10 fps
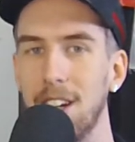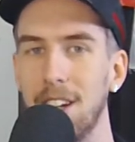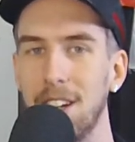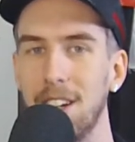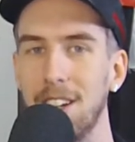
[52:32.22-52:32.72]

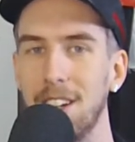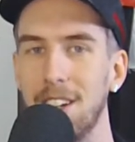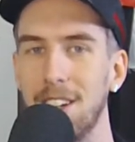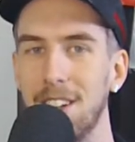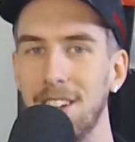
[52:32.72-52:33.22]

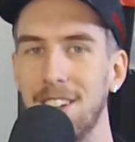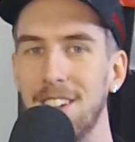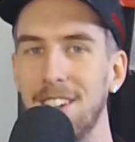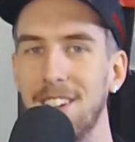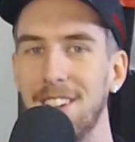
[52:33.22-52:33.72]

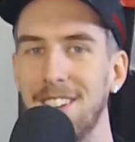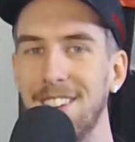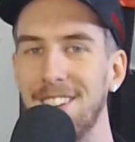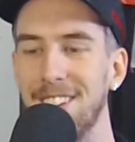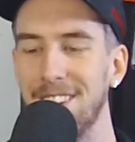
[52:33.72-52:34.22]

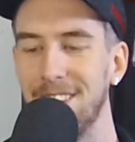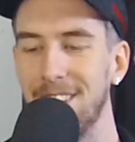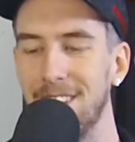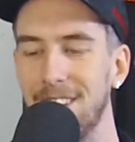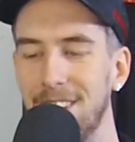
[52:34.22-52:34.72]

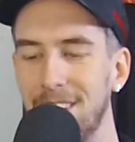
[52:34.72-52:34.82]
(no one is talking)